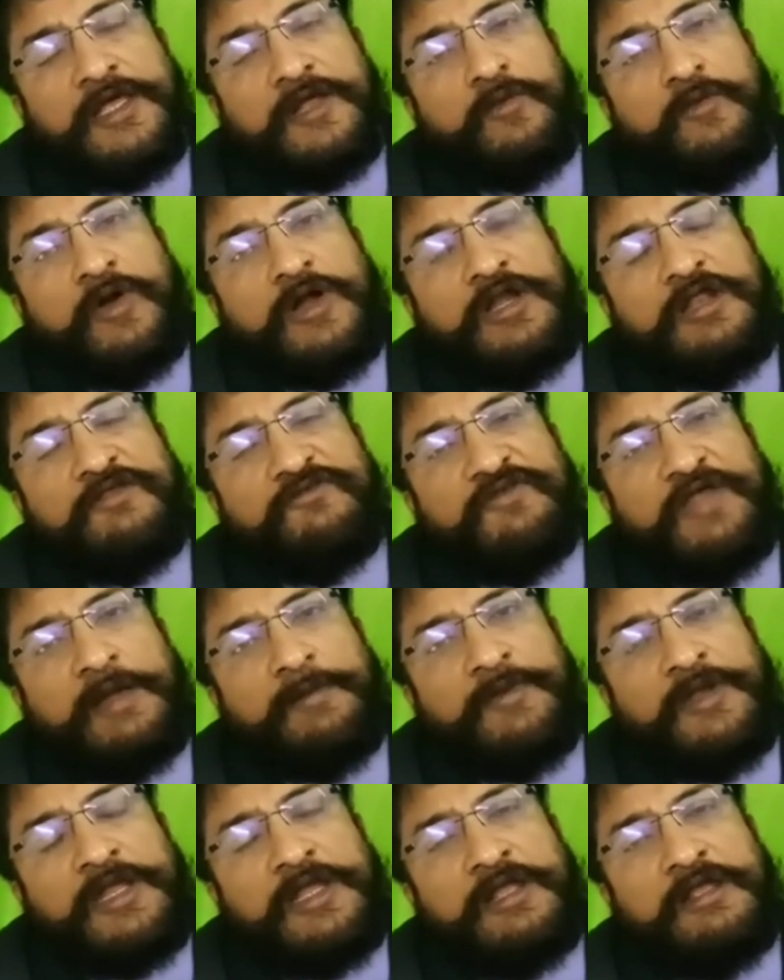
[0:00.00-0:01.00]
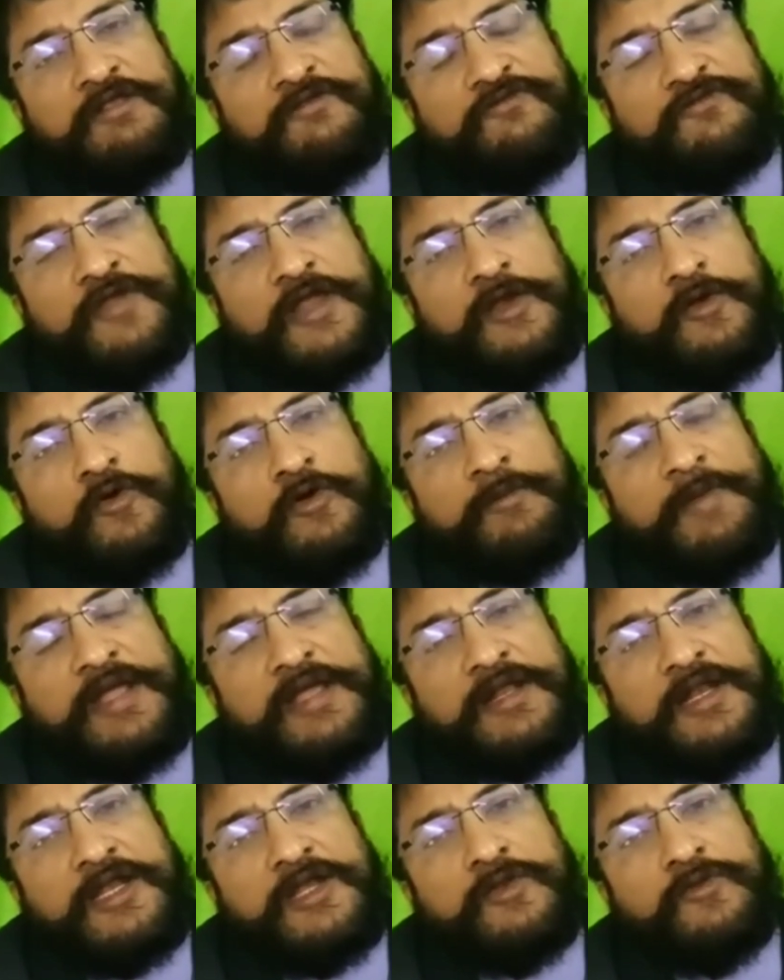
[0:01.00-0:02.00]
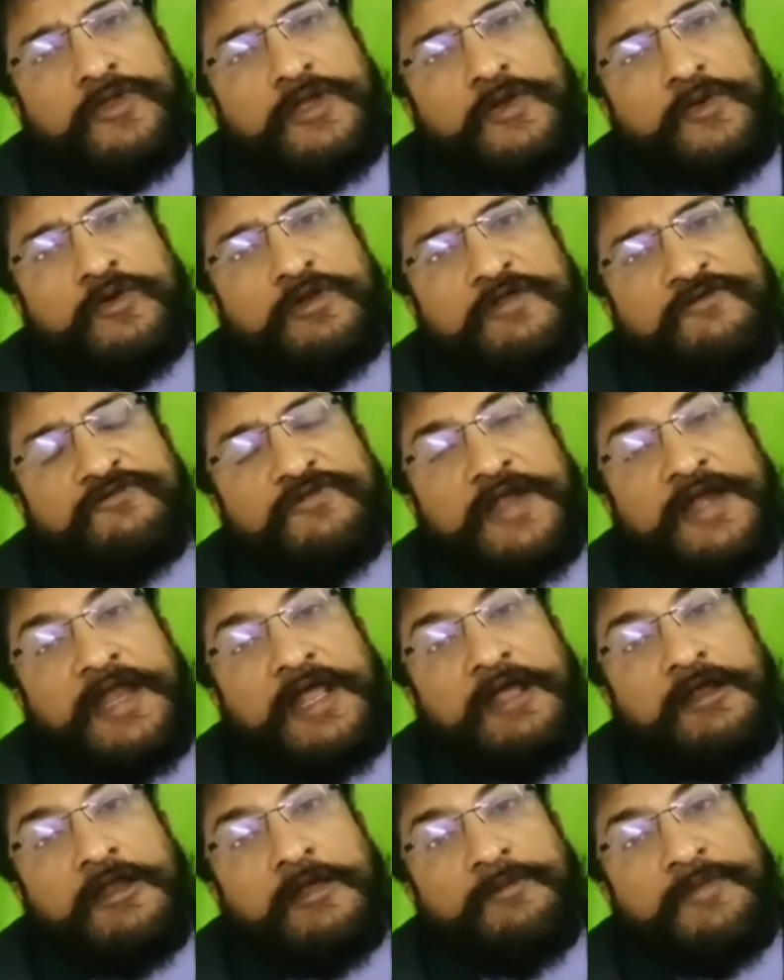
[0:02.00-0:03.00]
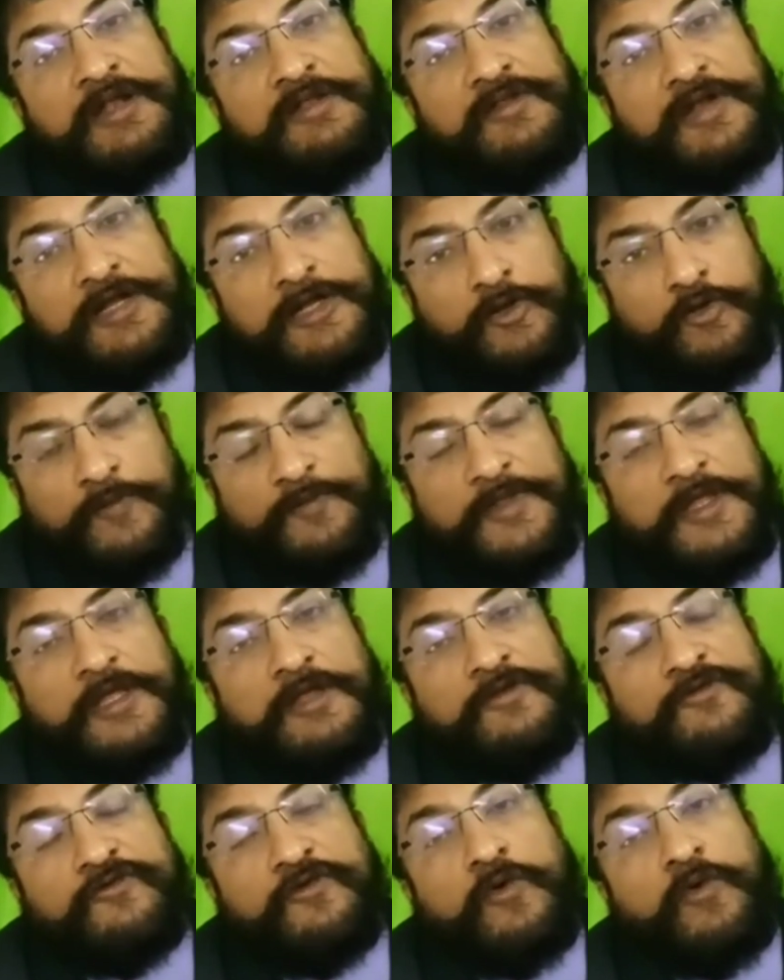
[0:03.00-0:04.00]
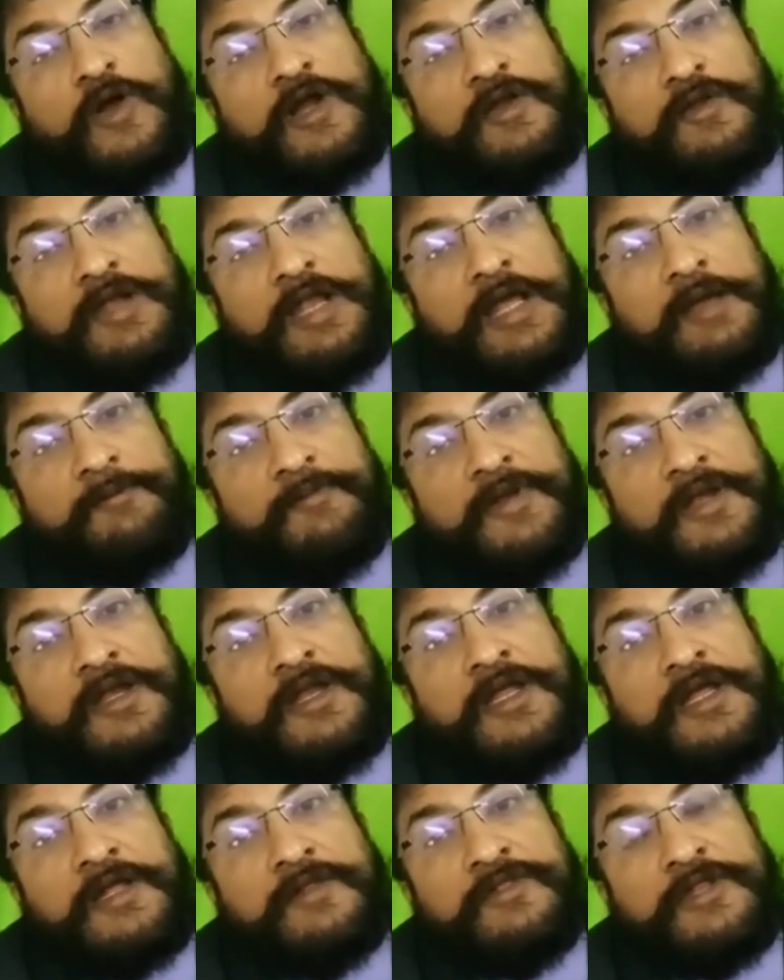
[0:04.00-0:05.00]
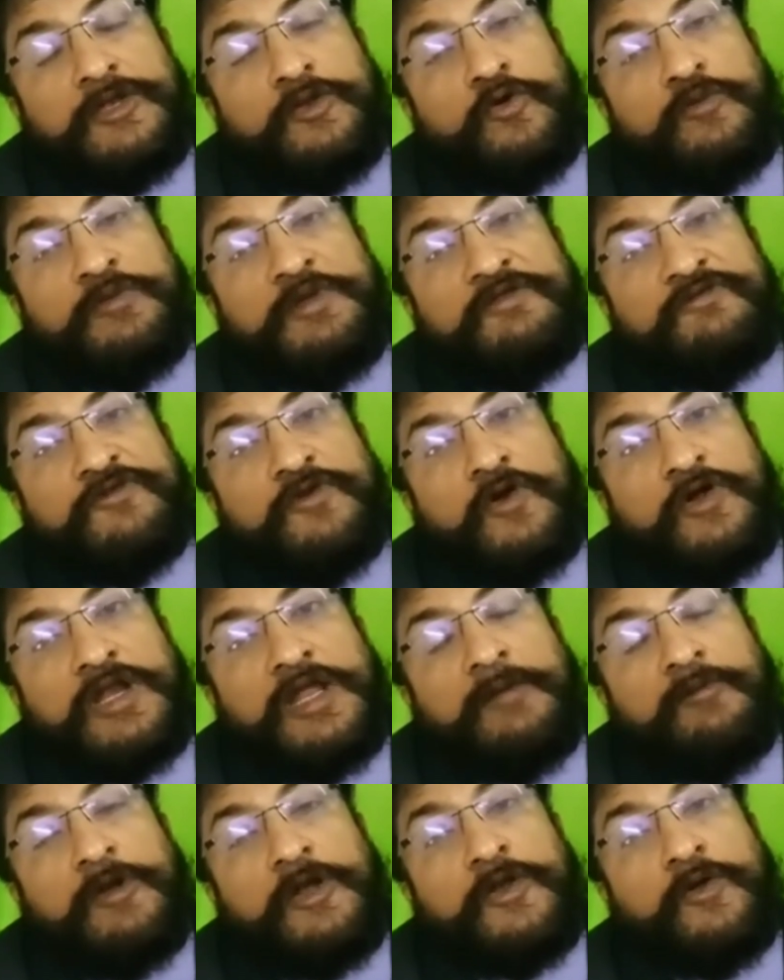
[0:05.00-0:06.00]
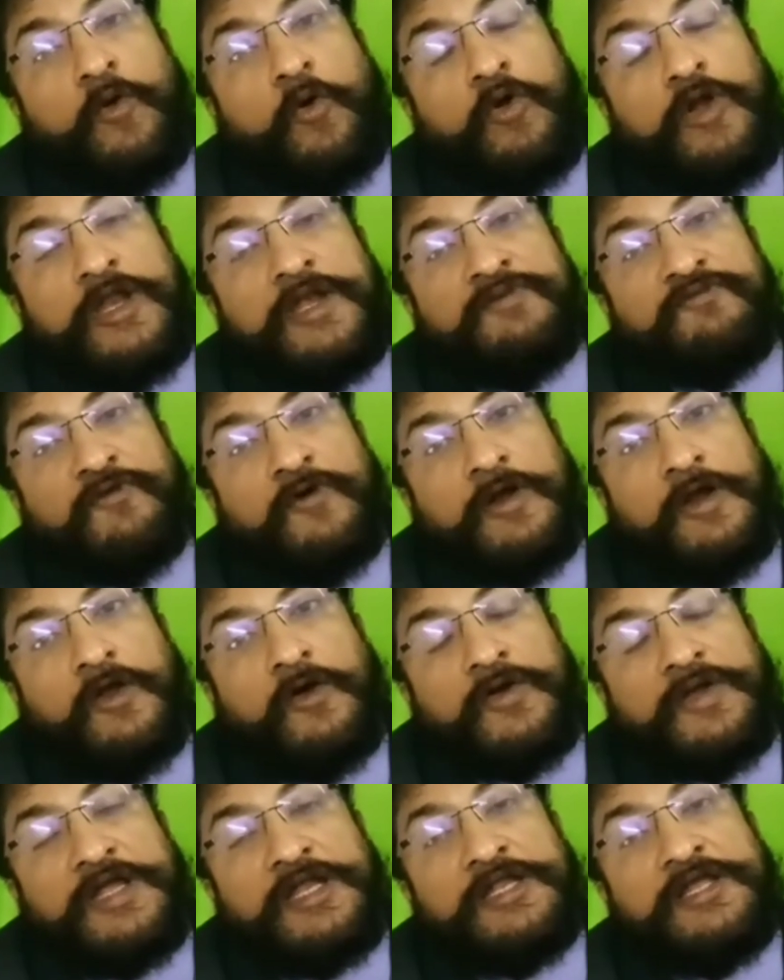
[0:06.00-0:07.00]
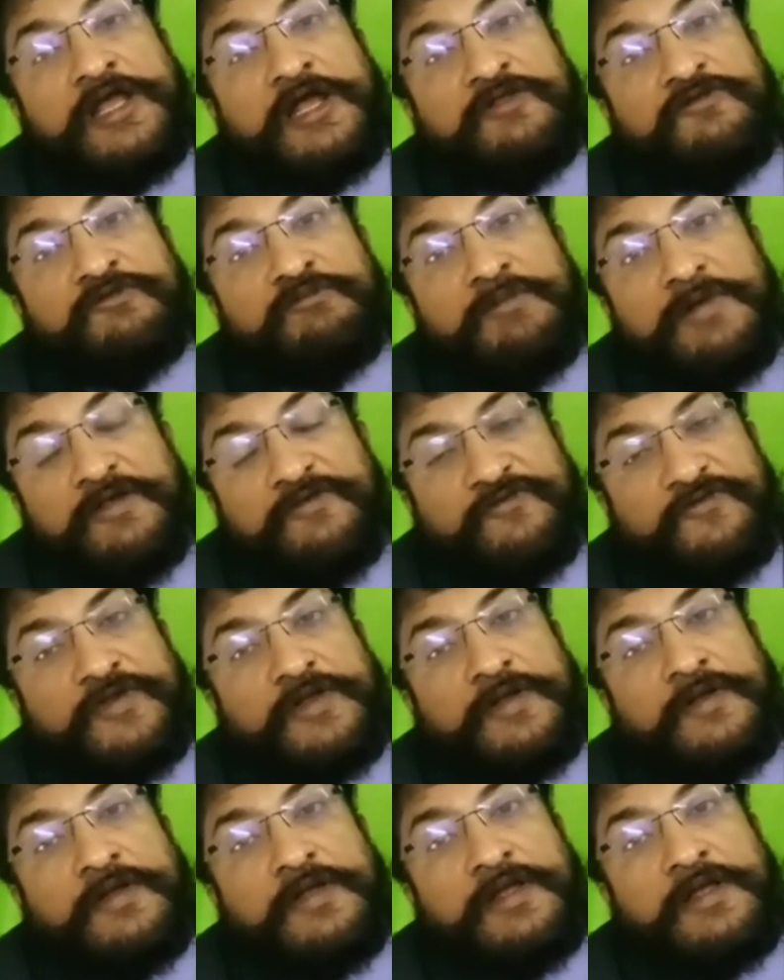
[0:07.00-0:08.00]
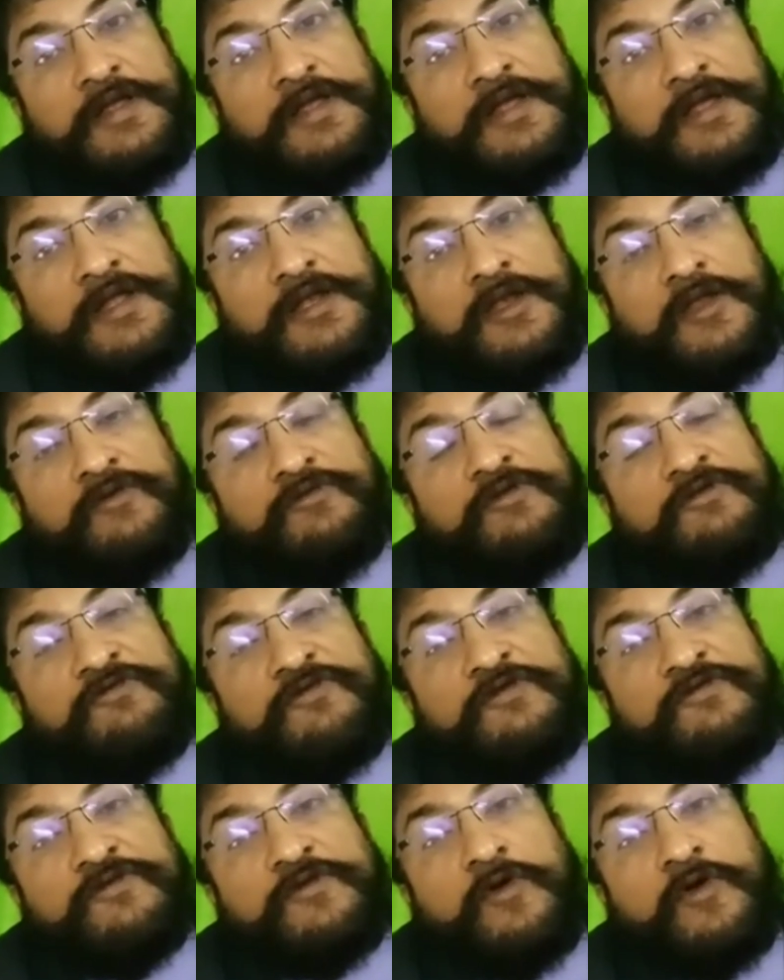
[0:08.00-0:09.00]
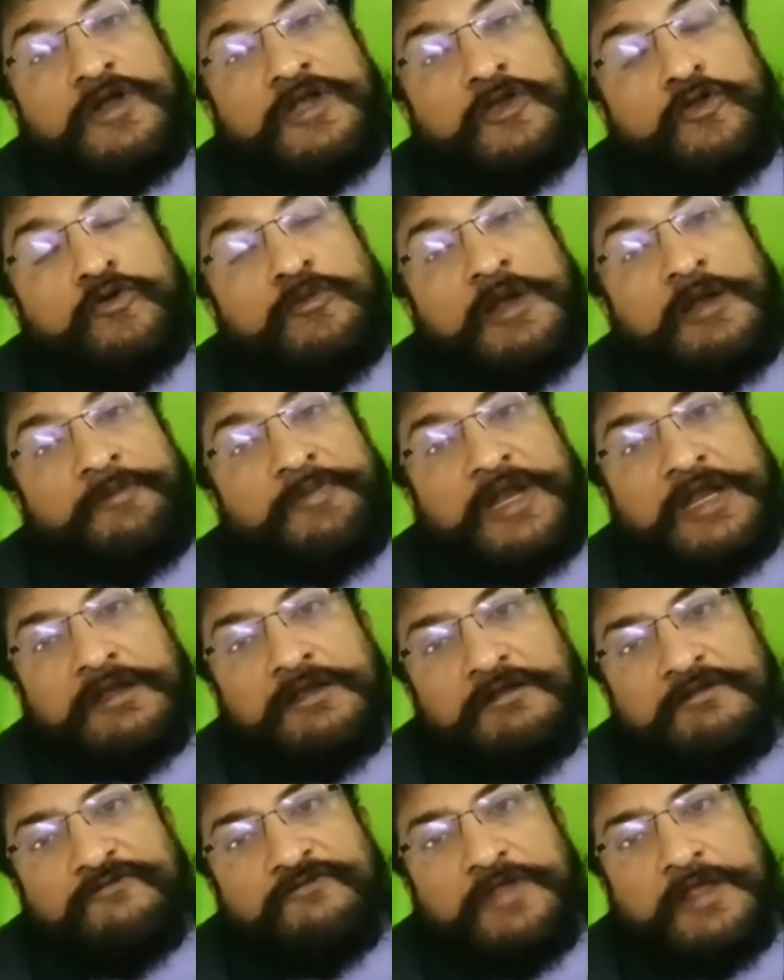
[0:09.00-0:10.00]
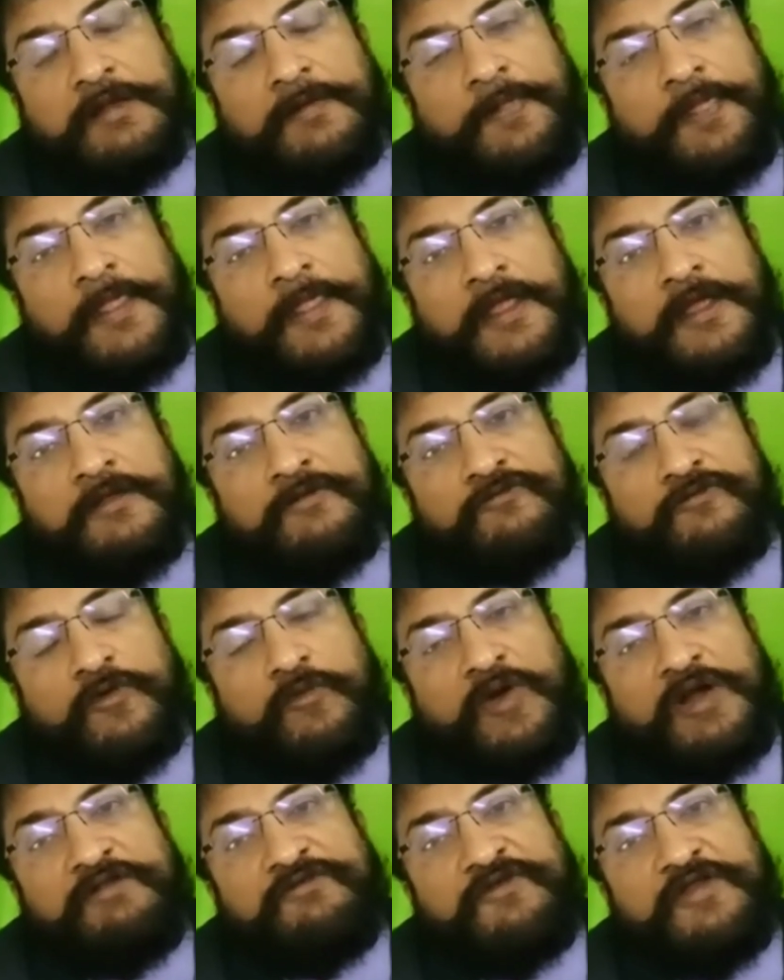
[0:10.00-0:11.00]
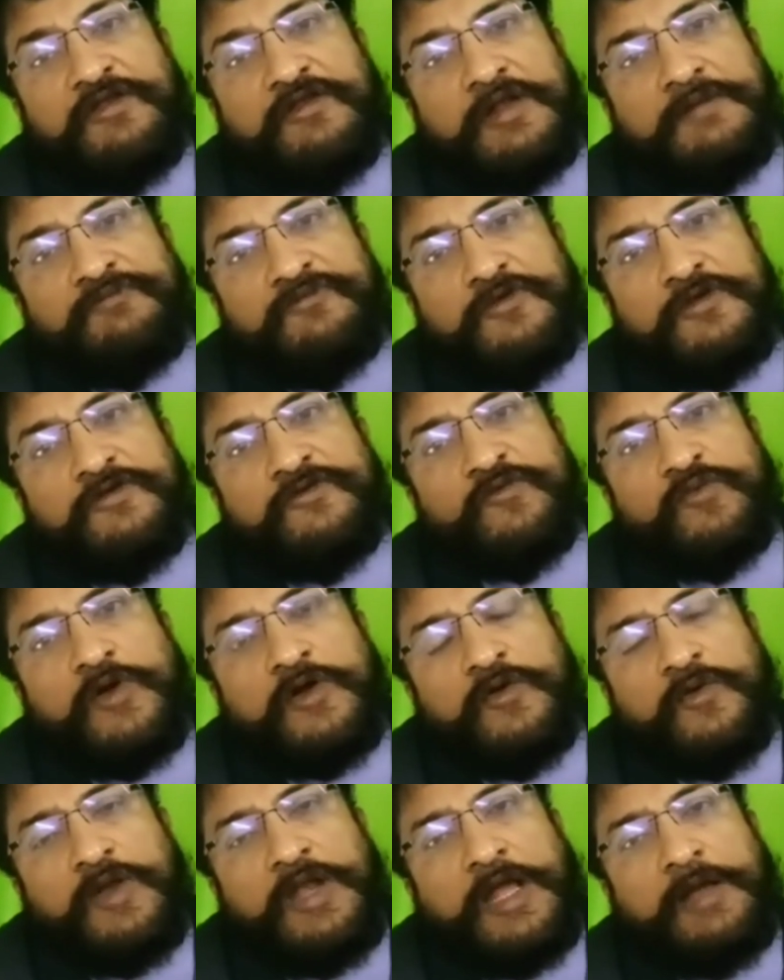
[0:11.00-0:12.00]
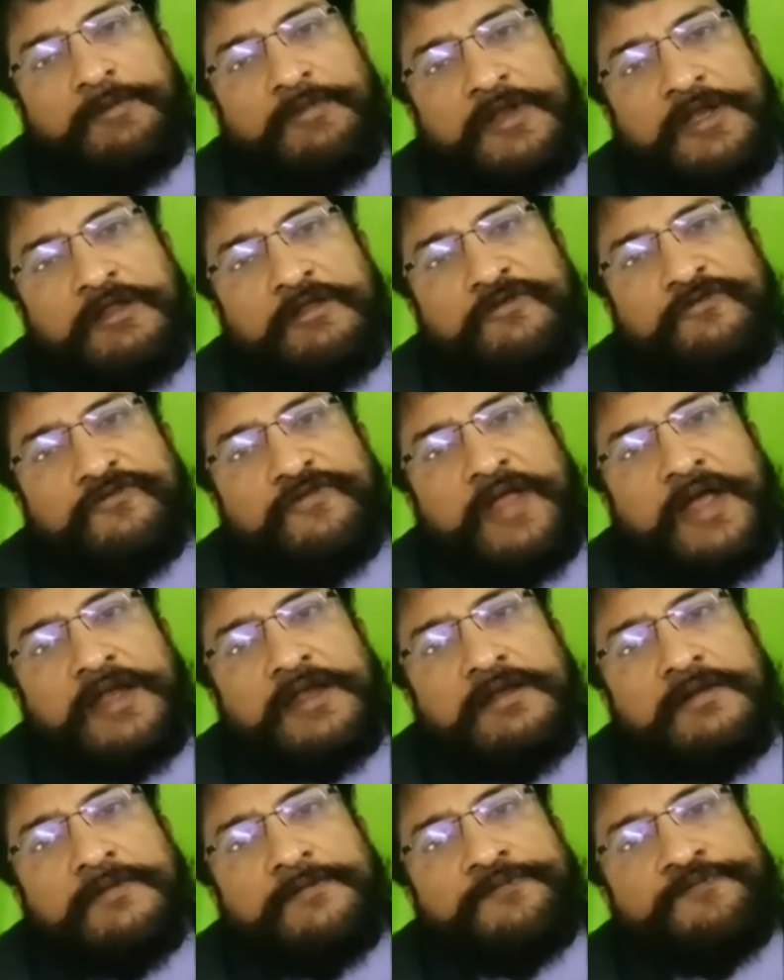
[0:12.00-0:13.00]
Here what is happening is they don't migrate to the uterus, they develop in the tube. So what will happen? The tube is not able to hold it for long, it gets burst. Now this is called tubal pregnancy. So once it ruptures, what will happen is that